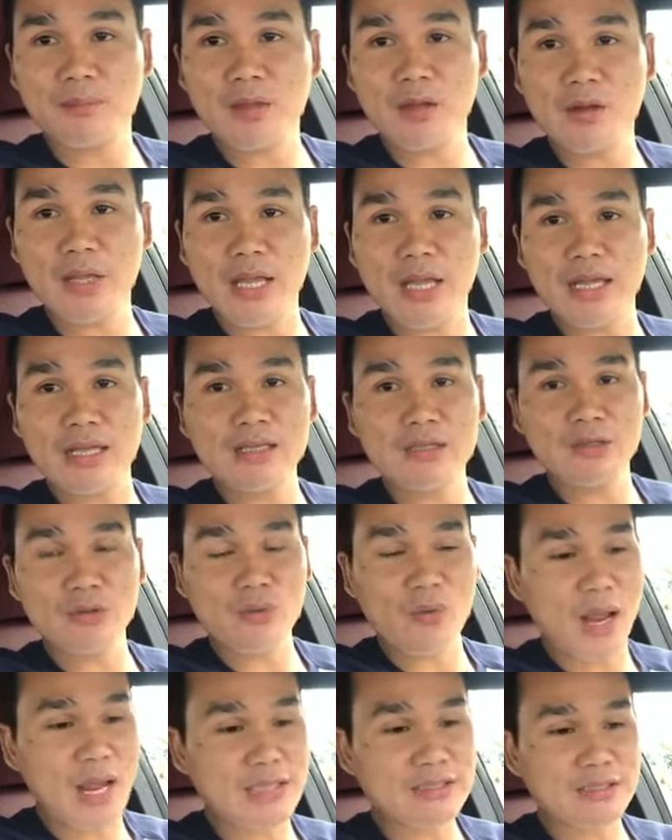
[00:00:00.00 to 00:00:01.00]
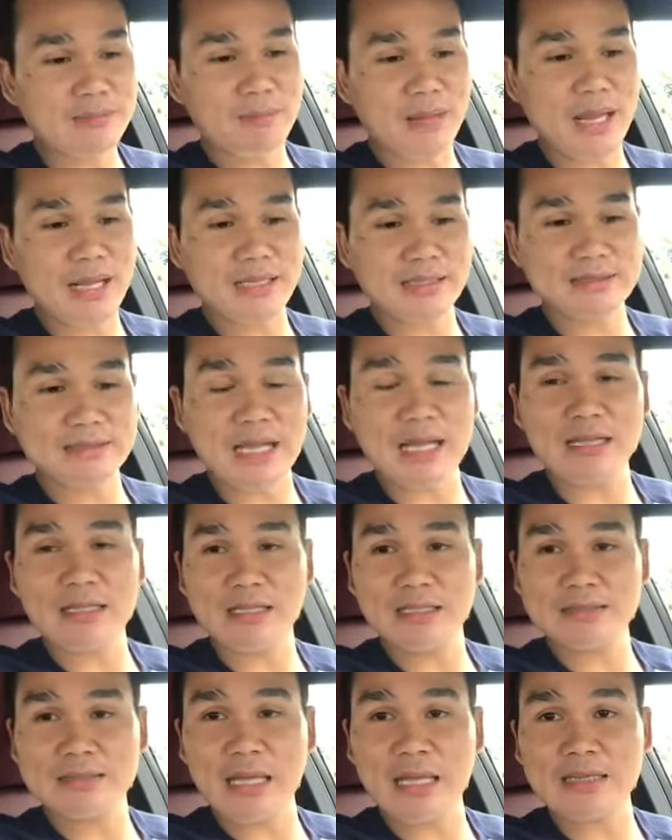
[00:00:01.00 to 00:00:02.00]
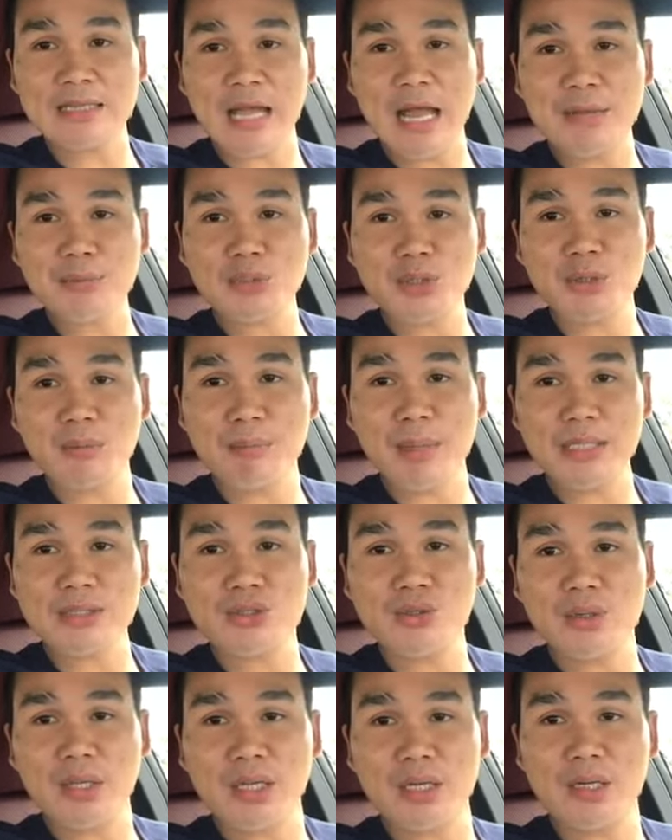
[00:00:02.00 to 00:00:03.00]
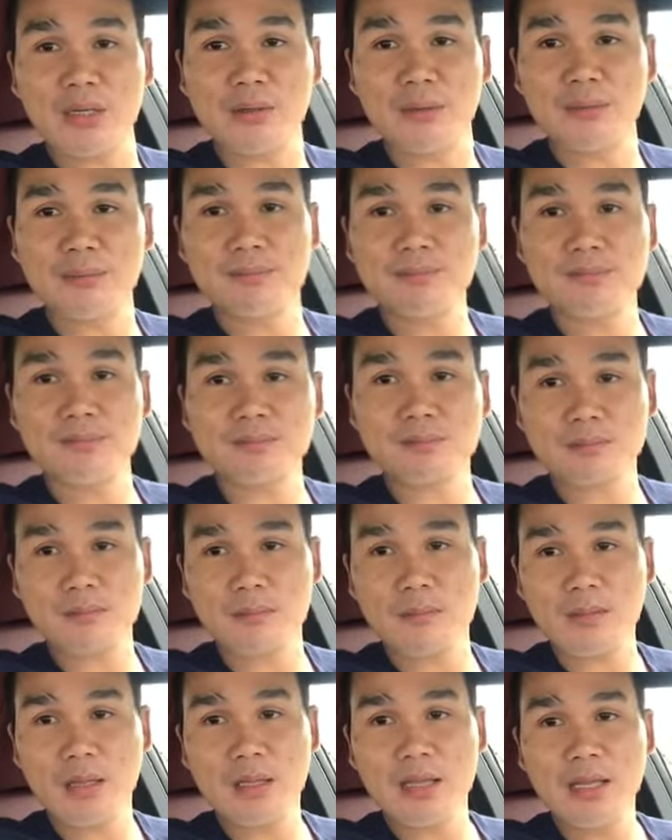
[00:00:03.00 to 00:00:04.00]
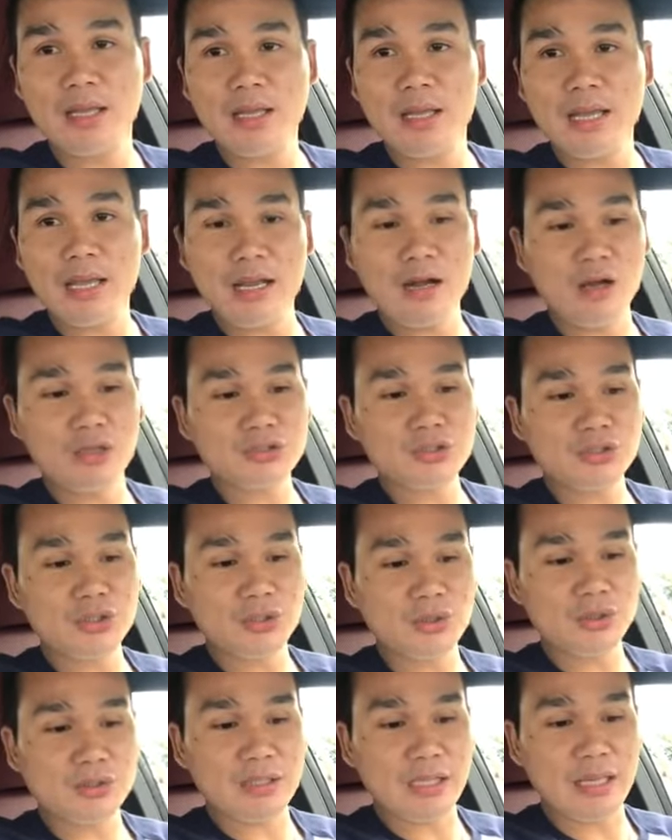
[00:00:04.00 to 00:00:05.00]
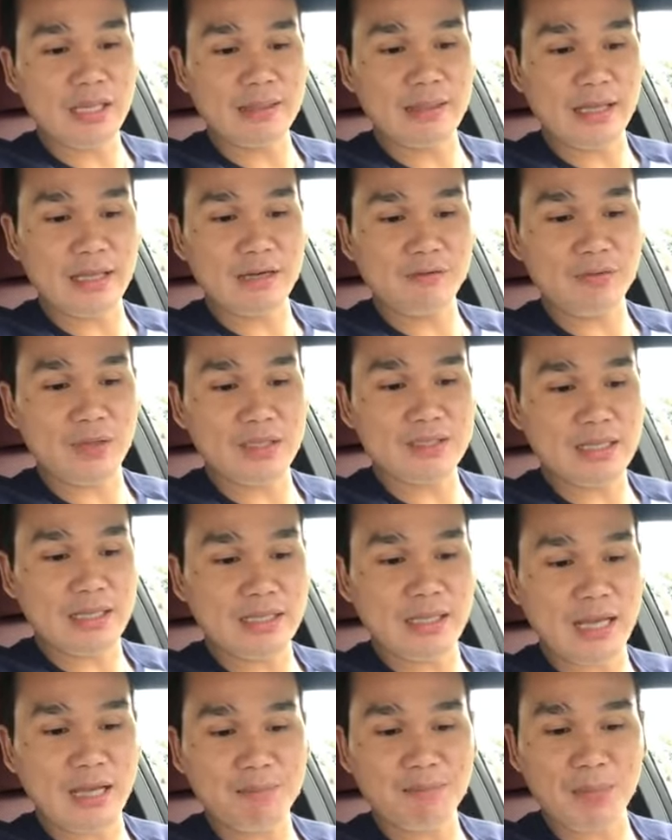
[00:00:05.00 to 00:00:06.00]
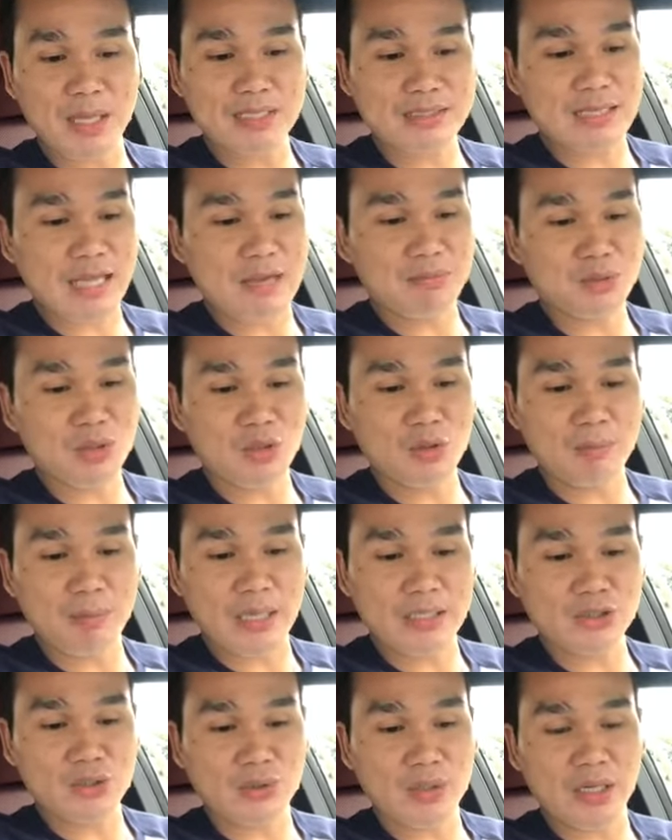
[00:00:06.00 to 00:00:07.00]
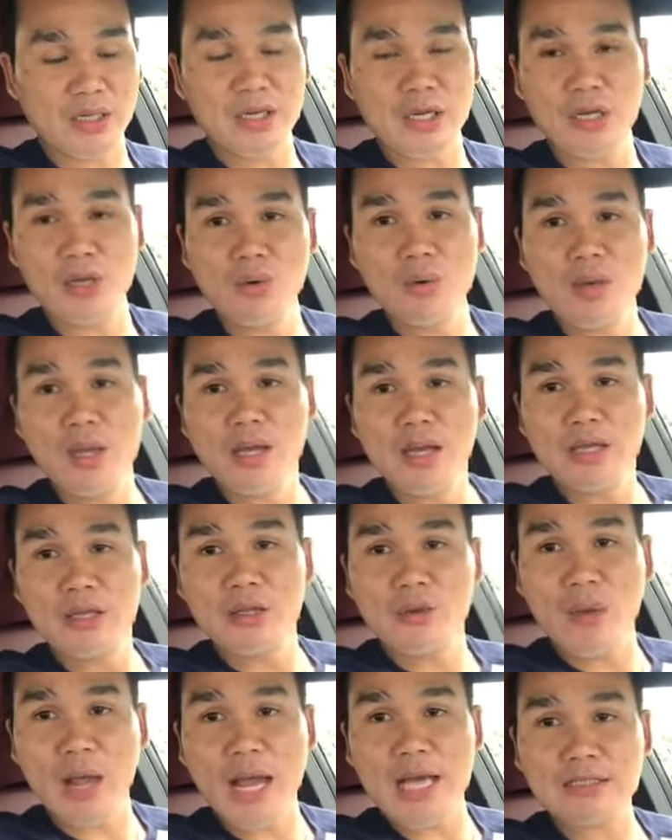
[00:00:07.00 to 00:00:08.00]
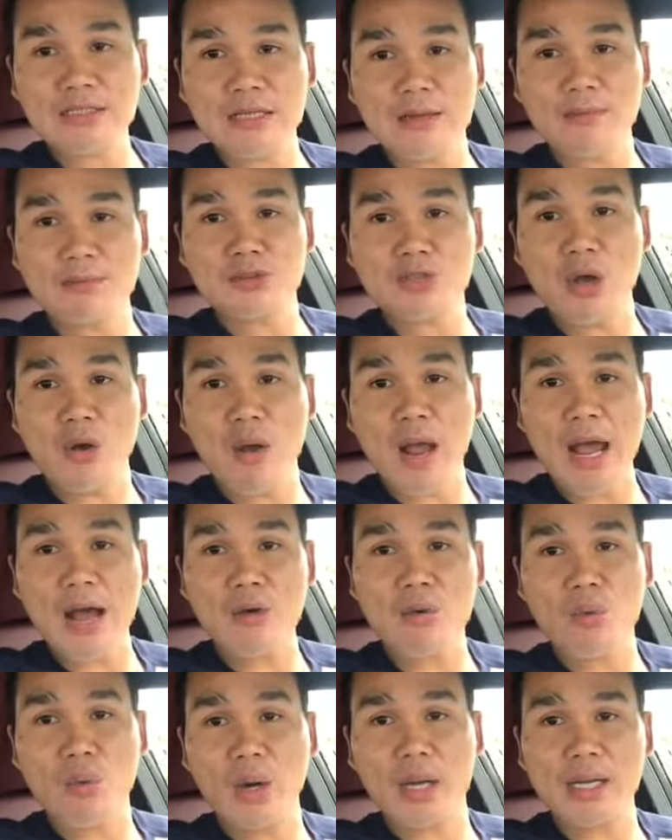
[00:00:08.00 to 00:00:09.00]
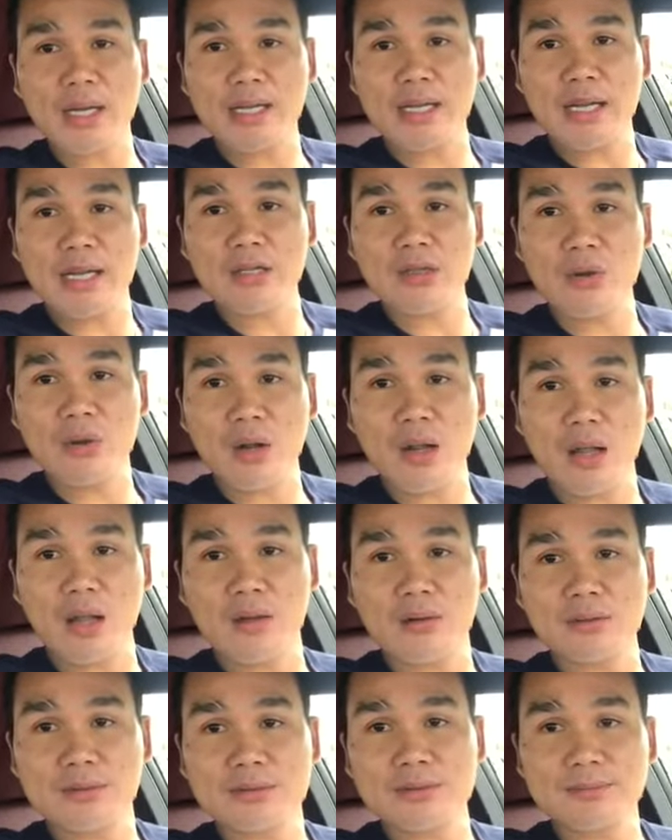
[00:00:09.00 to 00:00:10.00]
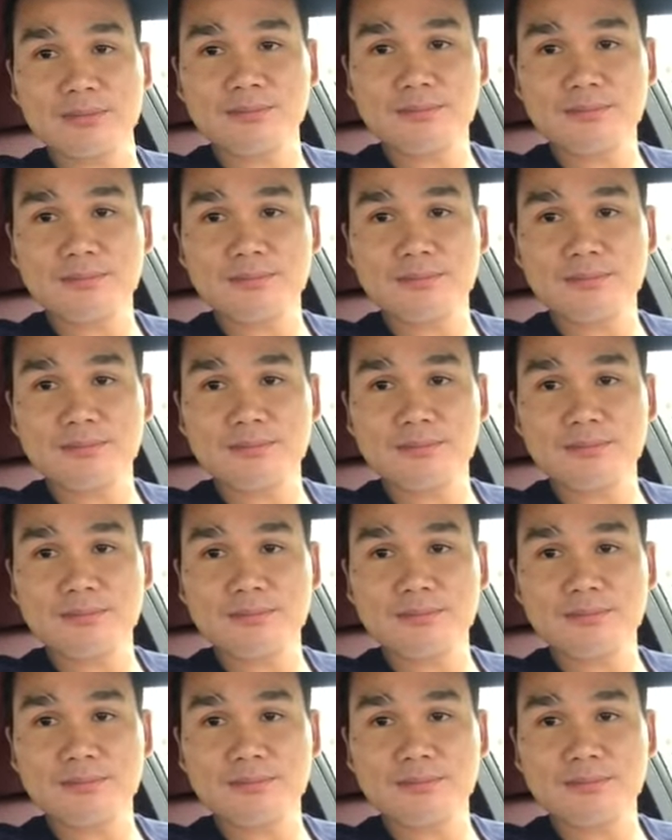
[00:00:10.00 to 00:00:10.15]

Okay, you ask them back, is that the absolute best you can do? And also too is, and then if they say, yep, that's the absolute best you can do, you ask them, so how quickly can you close?